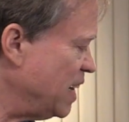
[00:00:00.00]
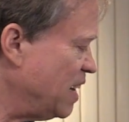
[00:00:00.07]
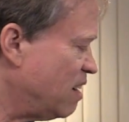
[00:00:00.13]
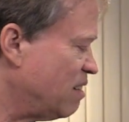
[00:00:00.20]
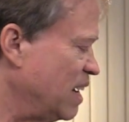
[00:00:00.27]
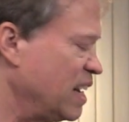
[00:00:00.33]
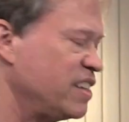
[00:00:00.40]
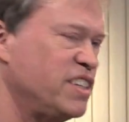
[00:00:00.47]

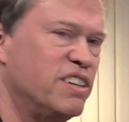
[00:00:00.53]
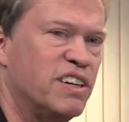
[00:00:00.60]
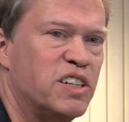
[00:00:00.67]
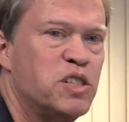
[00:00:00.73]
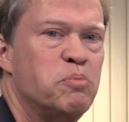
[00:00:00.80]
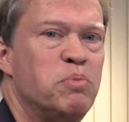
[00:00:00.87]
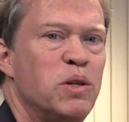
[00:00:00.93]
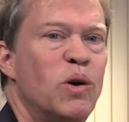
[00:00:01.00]
here as your
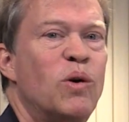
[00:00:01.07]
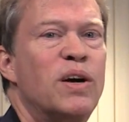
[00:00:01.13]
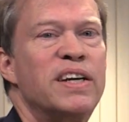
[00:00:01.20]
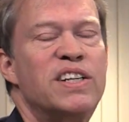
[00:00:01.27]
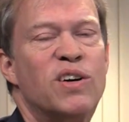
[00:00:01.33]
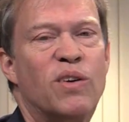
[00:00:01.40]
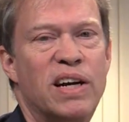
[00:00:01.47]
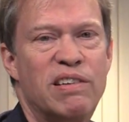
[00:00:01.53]

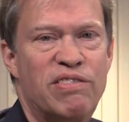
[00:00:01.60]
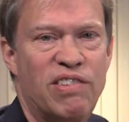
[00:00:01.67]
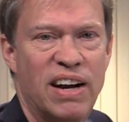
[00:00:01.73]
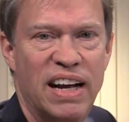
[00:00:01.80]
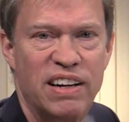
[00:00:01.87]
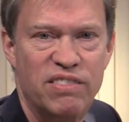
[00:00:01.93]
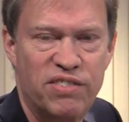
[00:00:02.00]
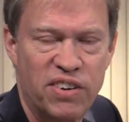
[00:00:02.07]
exploratory
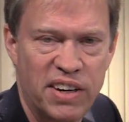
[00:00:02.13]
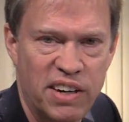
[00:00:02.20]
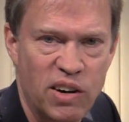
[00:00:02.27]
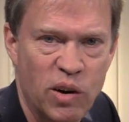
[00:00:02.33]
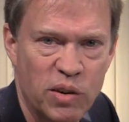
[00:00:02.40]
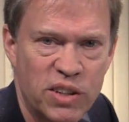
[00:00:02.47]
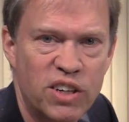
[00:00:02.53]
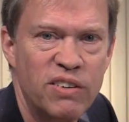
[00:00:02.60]
friend for
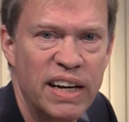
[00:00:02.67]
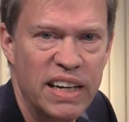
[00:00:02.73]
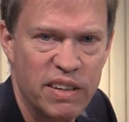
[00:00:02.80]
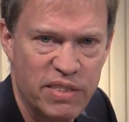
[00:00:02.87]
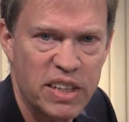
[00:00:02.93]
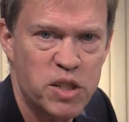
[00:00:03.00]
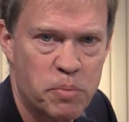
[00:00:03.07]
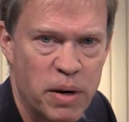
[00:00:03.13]
your own
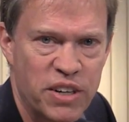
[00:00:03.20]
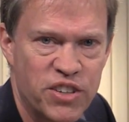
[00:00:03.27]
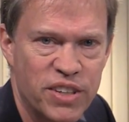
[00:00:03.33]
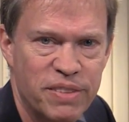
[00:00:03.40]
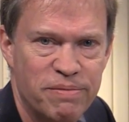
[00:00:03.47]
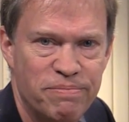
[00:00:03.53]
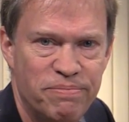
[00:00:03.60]
creative expression.